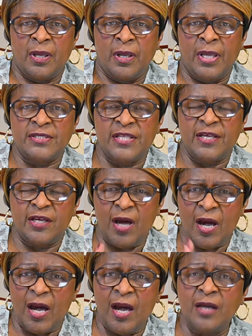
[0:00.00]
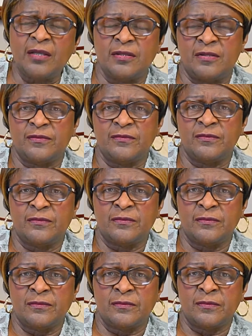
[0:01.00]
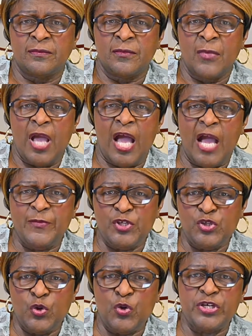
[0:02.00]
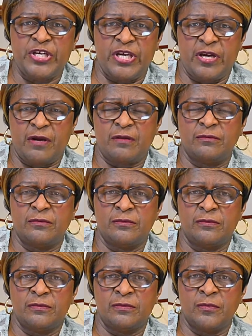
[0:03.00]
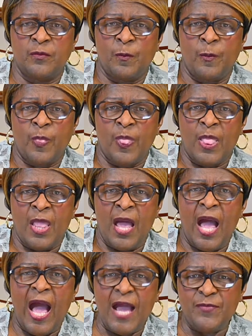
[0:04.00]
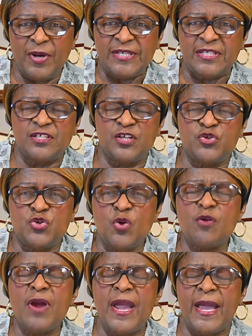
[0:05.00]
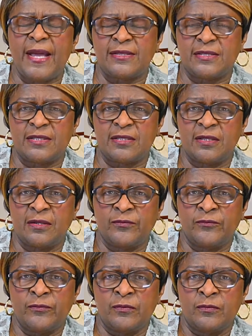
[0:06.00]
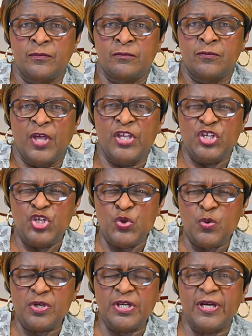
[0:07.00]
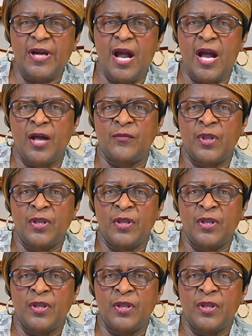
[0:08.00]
and say, God, I'm in your care. I place this in your hands. And you are a God